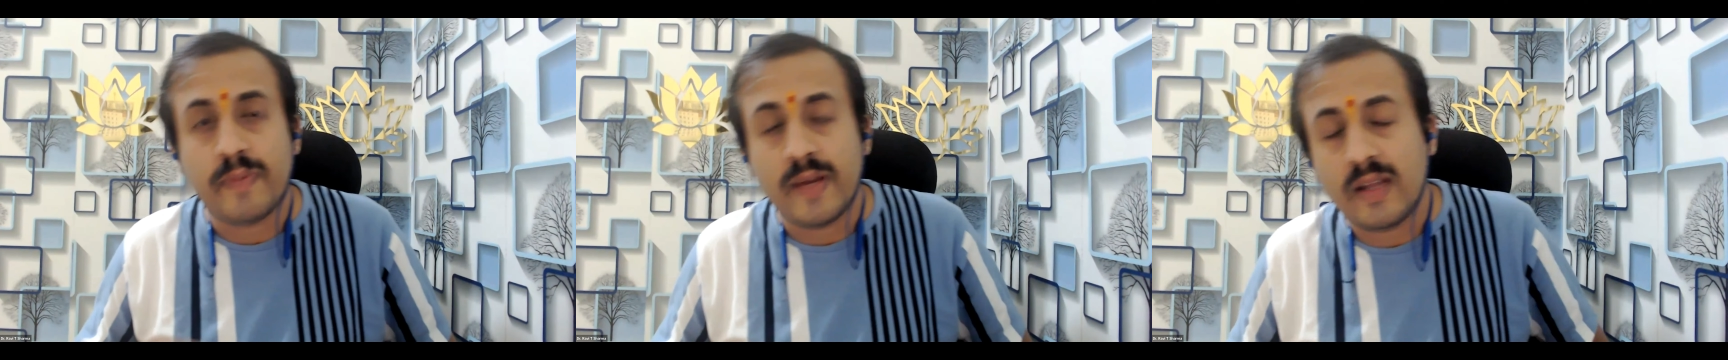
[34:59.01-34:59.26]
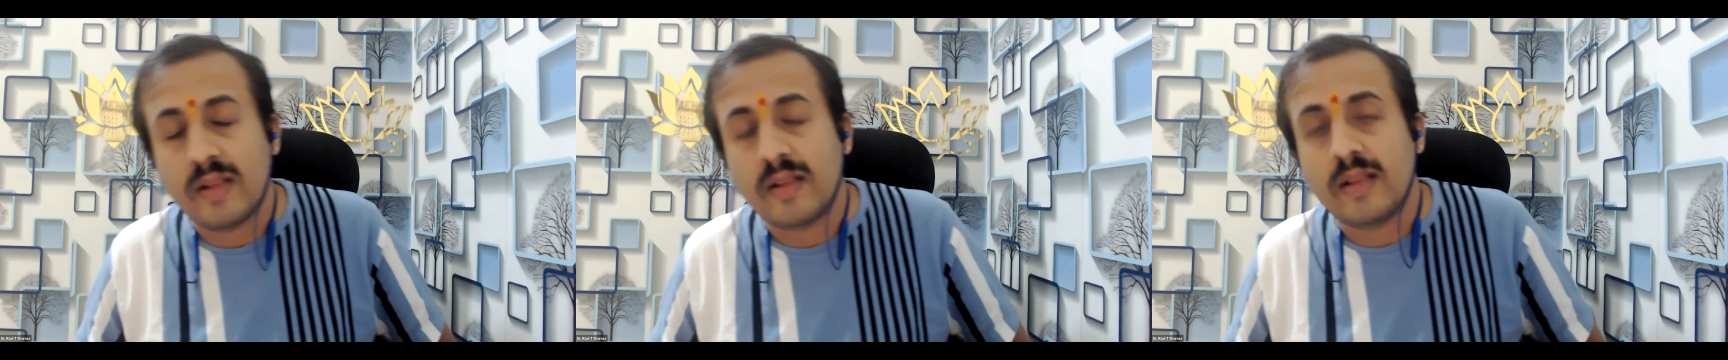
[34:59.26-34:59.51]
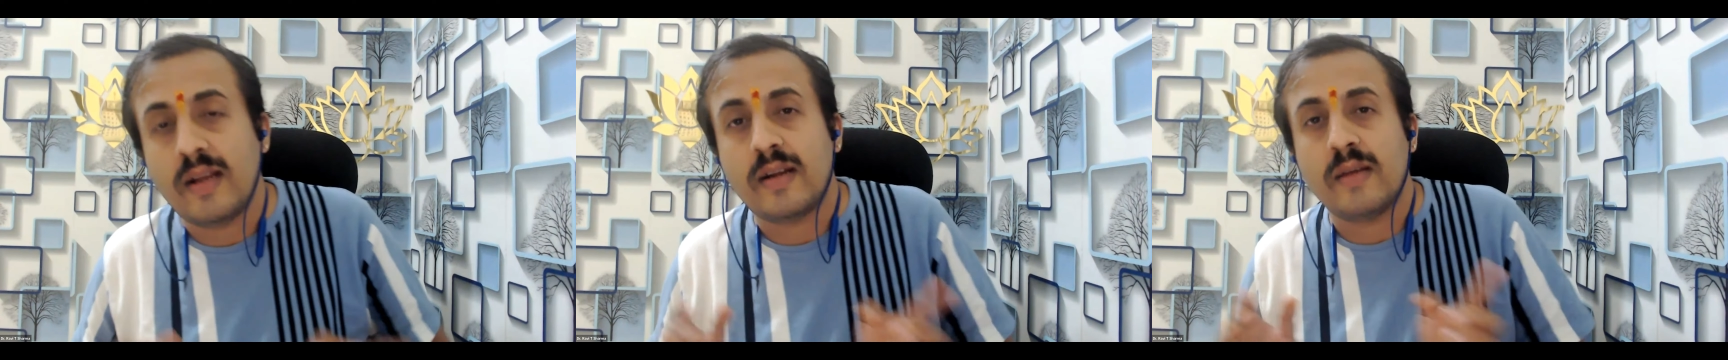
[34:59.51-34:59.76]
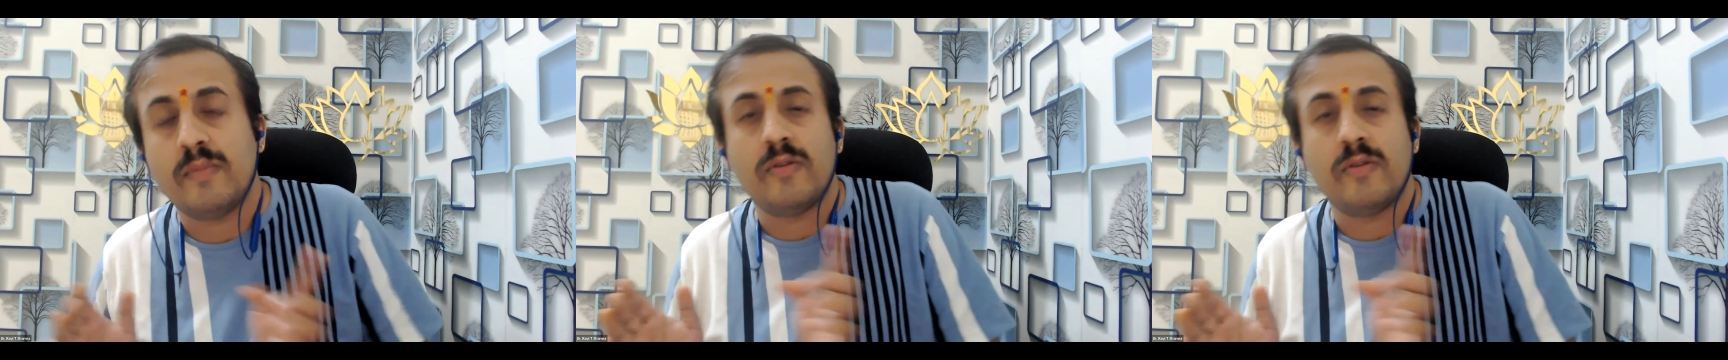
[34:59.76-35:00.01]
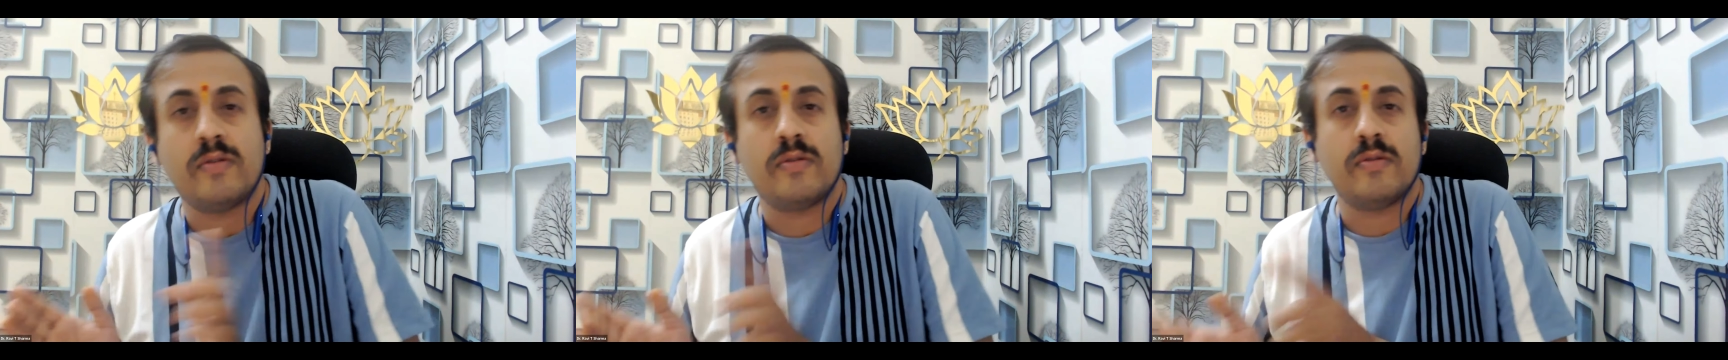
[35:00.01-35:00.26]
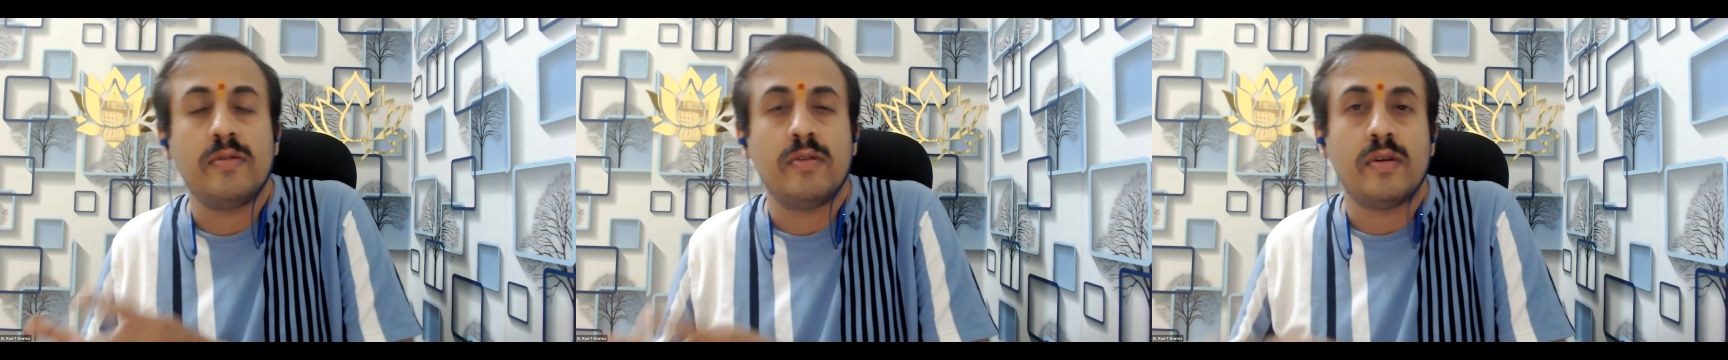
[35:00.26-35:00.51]
pay that amount
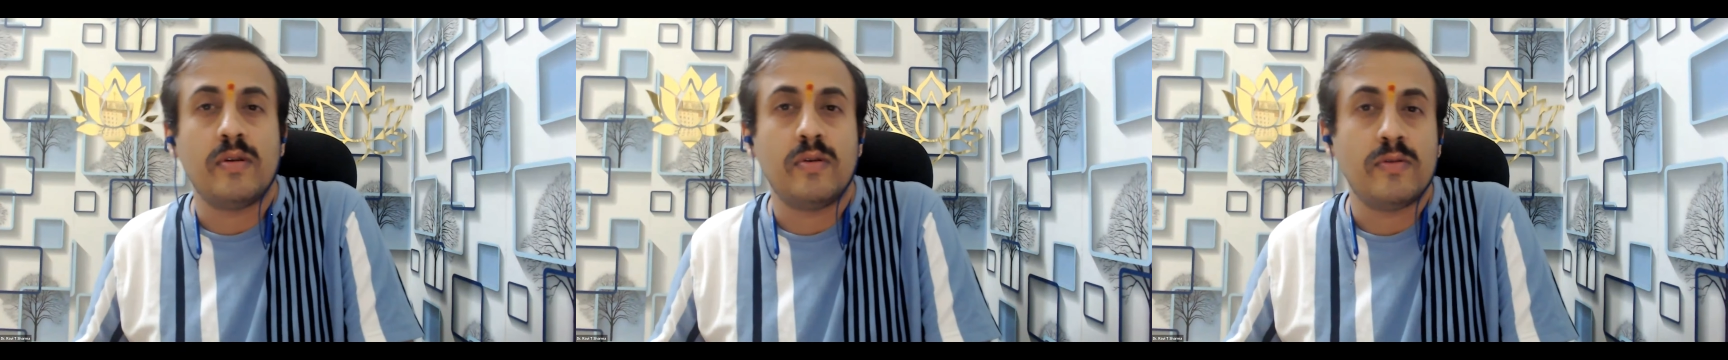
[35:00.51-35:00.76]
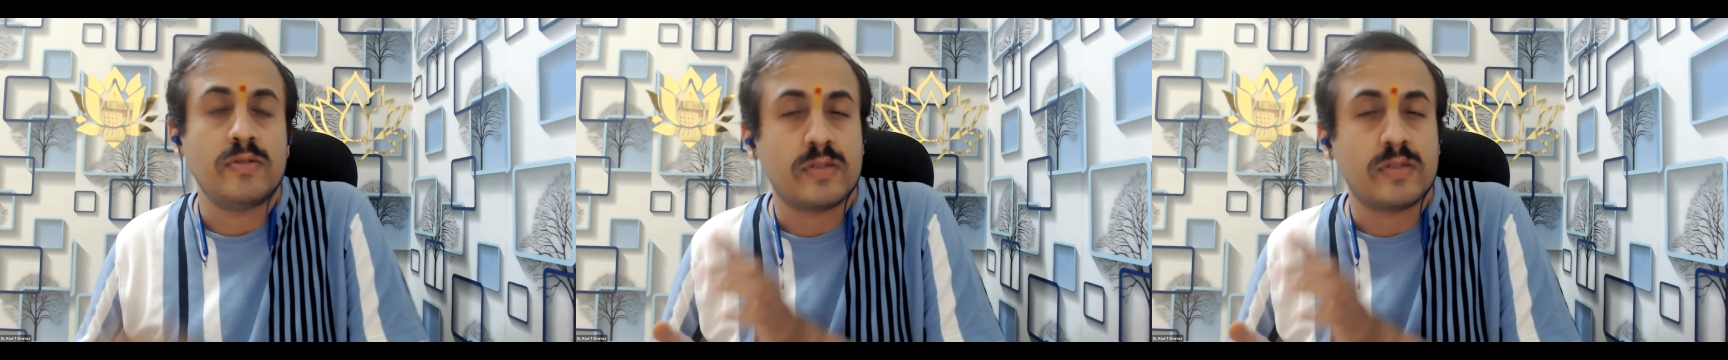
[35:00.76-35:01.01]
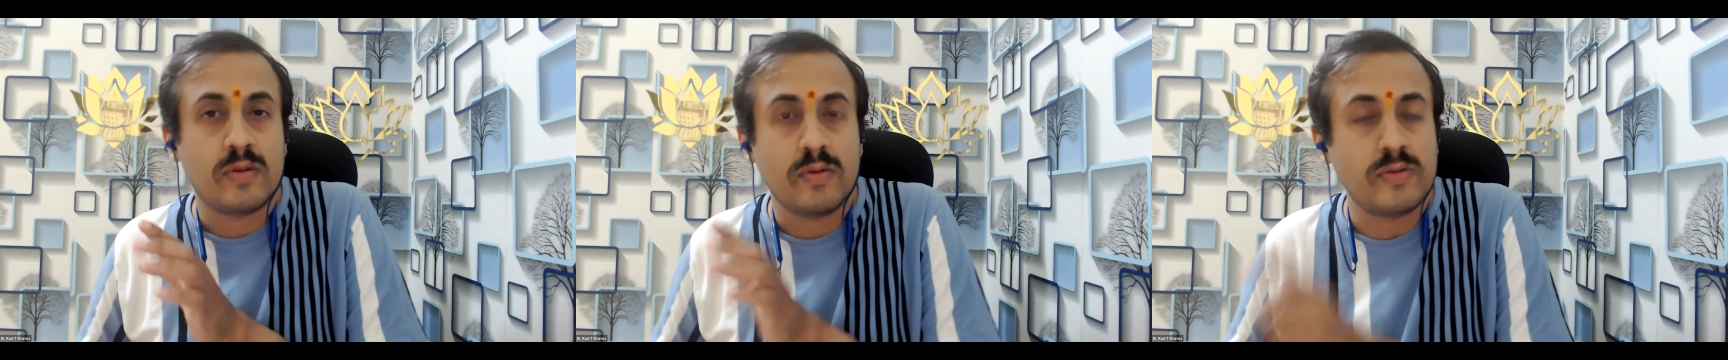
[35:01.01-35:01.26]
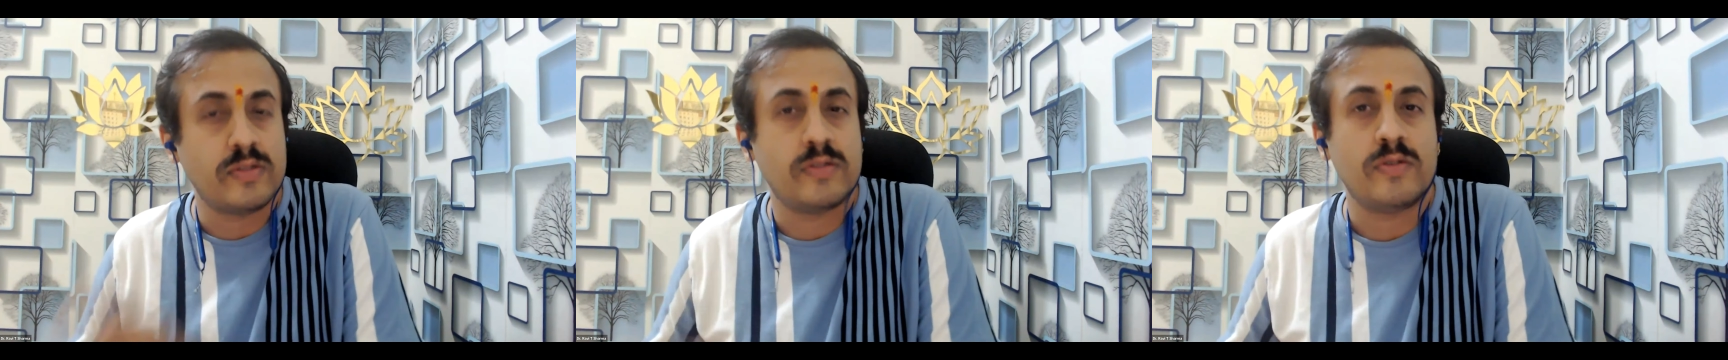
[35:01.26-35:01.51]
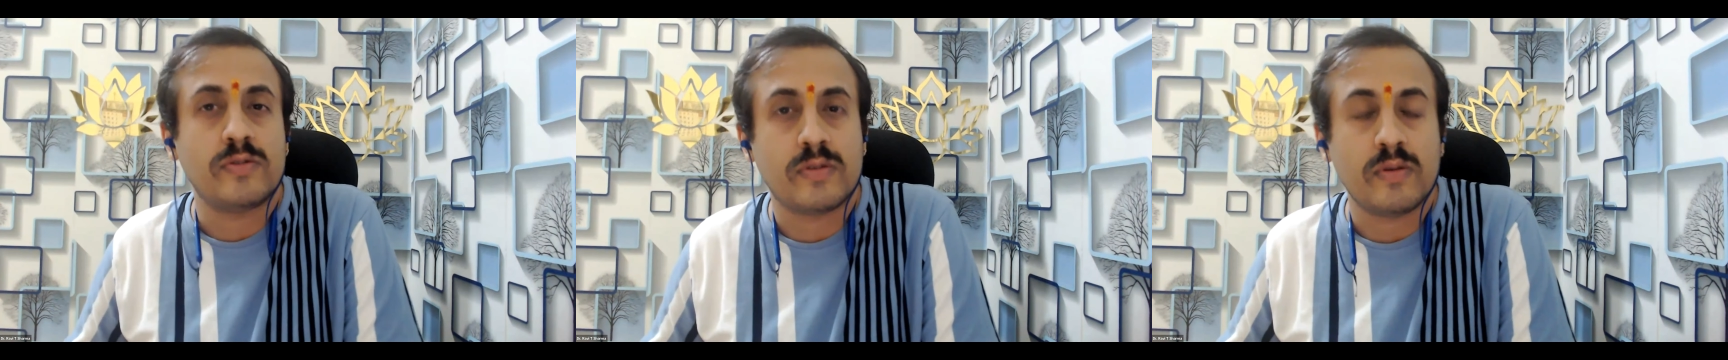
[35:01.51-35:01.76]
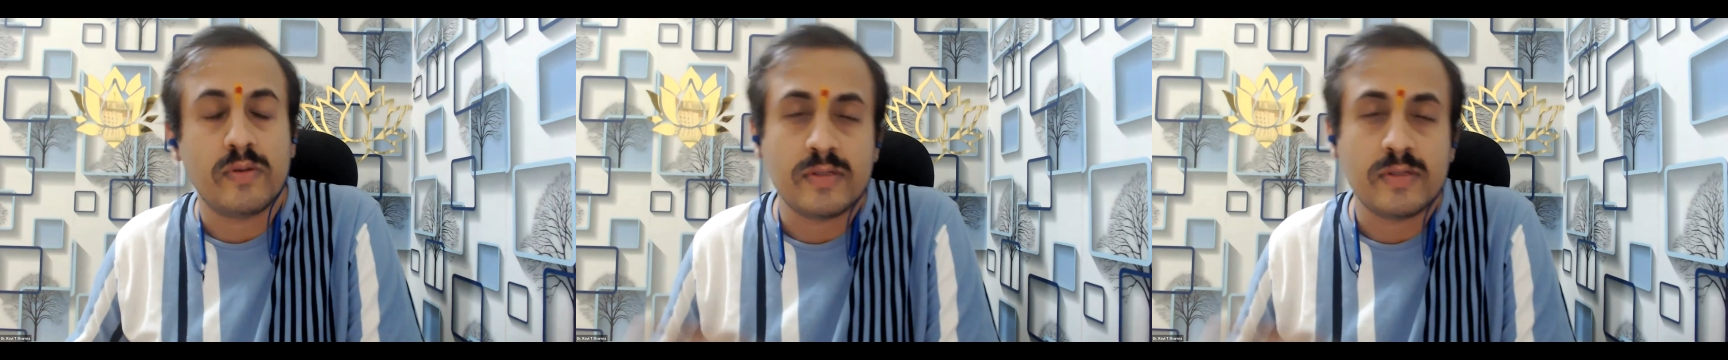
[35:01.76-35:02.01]
to your loans, close
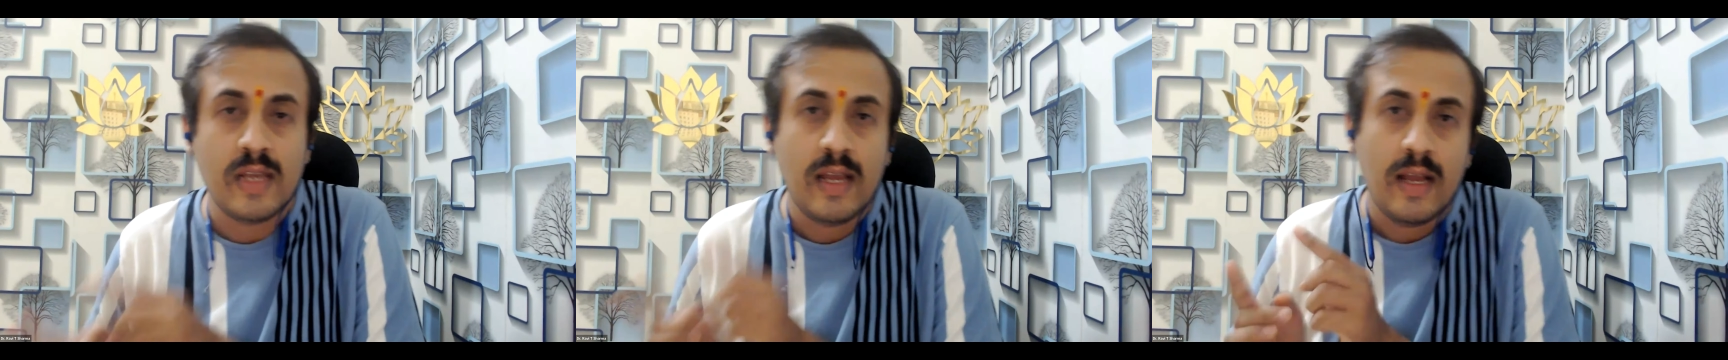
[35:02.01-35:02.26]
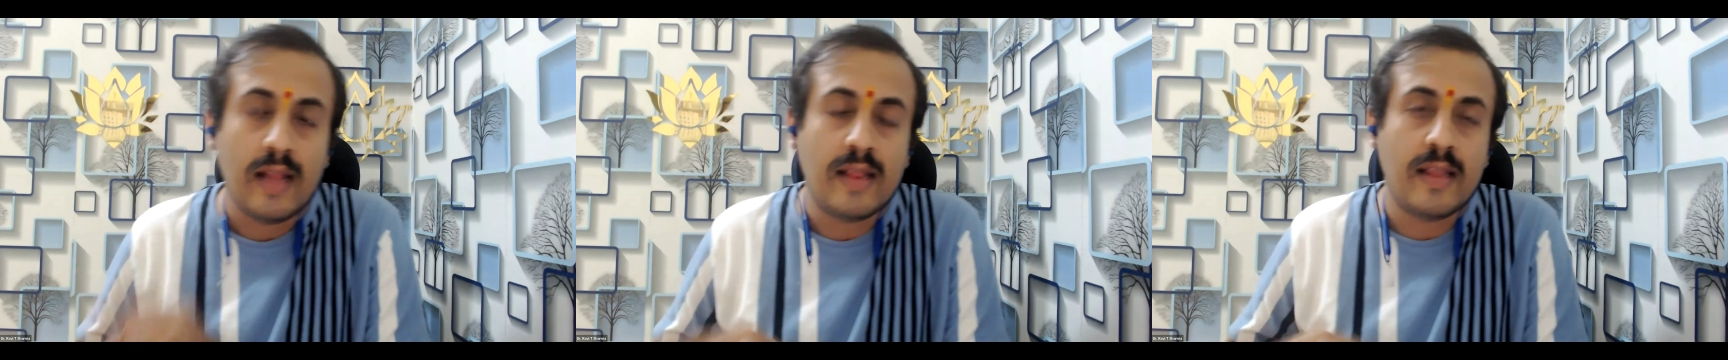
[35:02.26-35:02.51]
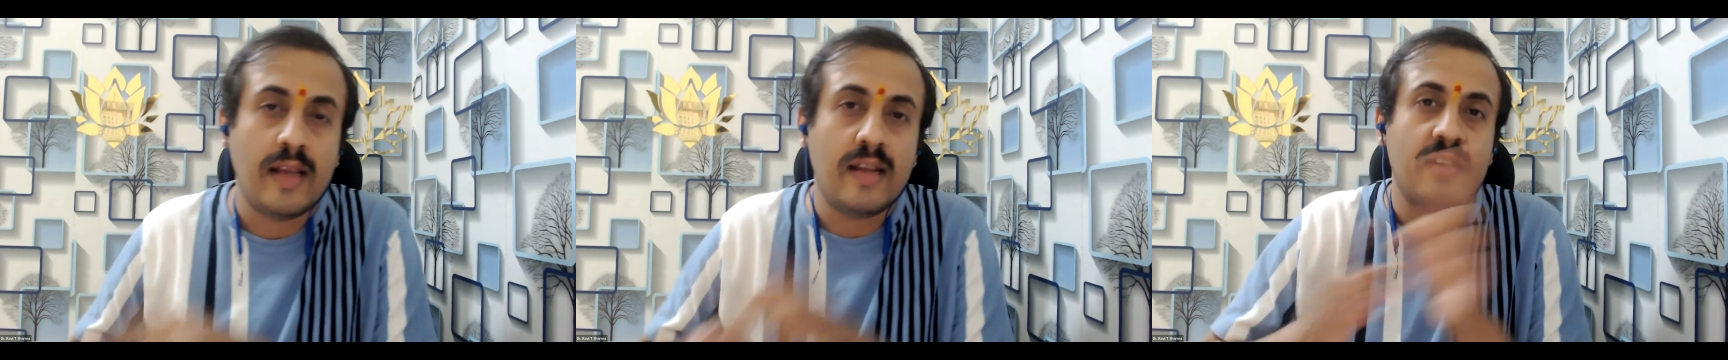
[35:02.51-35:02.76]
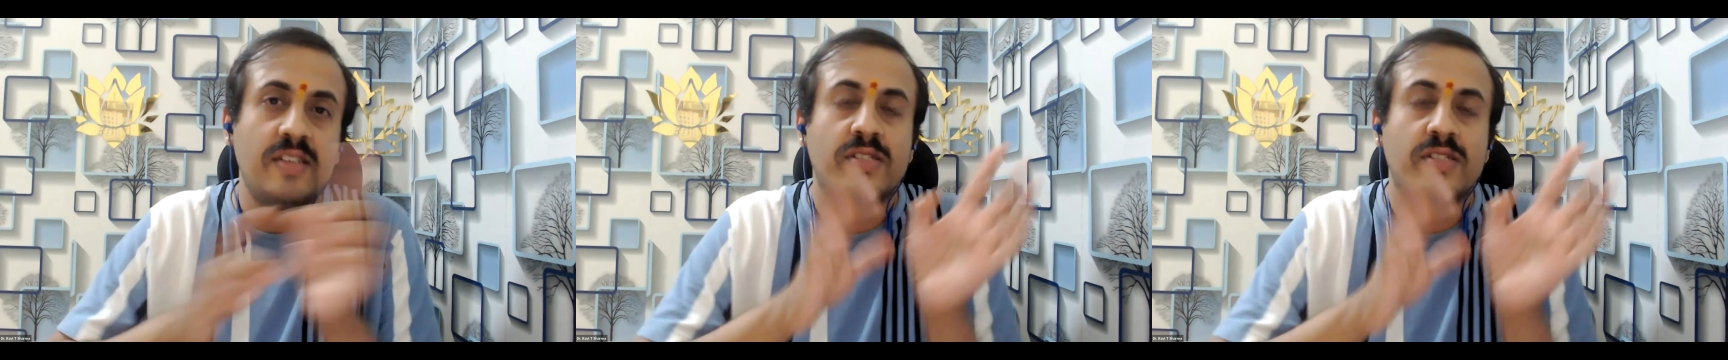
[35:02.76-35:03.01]
those loans, and then